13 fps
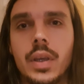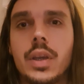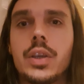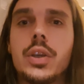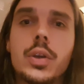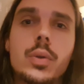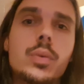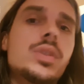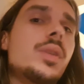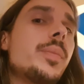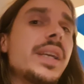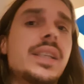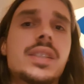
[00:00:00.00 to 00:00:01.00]
You can also
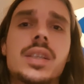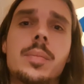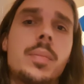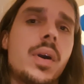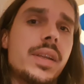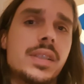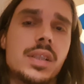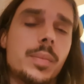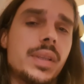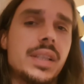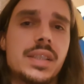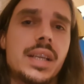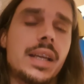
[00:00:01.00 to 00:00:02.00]
begin to combine some of
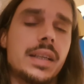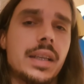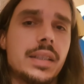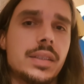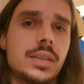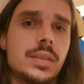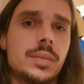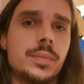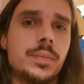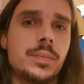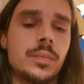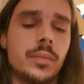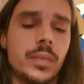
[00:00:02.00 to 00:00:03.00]
these techniques.
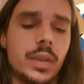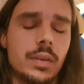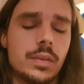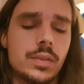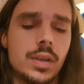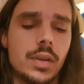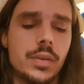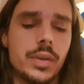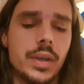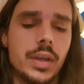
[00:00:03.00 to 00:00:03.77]
So